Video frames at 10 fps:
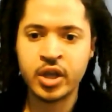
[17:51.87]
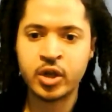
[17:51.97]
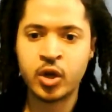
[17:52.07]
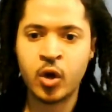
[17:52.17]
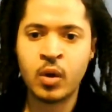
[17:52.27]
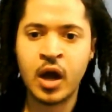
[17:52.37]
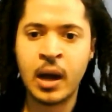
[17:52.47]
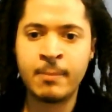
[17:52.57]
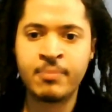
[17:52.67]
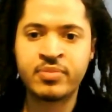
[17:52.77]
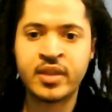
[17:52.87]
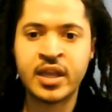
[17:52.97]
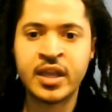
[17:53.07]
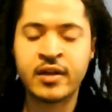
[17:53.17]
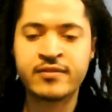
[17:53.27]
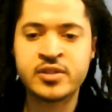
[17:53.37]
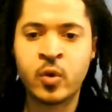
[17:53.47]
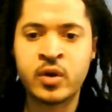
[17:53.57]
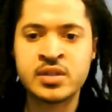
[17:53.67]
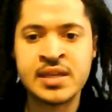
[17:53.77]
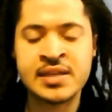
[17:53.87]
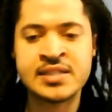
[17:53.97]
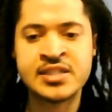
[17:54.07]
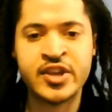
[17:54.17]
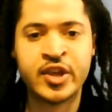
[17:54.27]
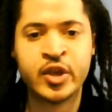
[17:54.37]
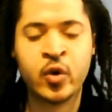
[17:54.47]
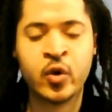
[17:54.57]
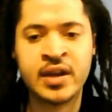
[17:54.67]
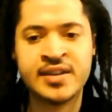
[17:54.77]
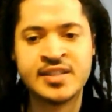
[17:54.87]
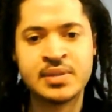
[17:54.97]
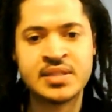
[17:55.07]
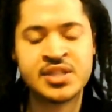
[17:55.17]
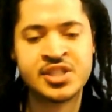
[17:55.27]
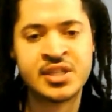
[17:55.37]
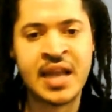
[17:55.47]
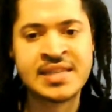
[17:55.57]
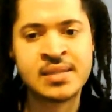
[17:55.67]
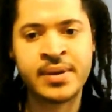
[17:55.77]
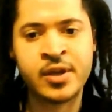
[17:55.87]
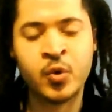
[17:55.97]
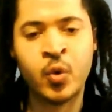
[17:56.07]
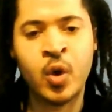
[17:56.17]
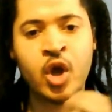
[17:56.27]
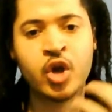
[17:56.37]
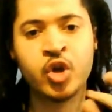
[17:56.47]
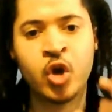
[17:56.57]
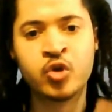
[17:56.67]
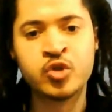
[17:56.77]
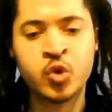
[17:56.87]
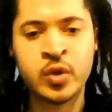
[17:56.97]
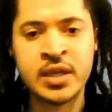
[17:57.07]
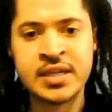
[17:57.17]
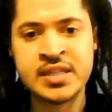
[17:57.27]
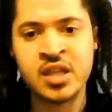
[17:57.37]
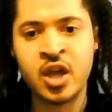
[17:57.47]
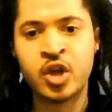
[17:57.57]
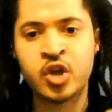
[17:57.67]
You know, the King of Swords, he is secure in his position as somebody who knows who he is,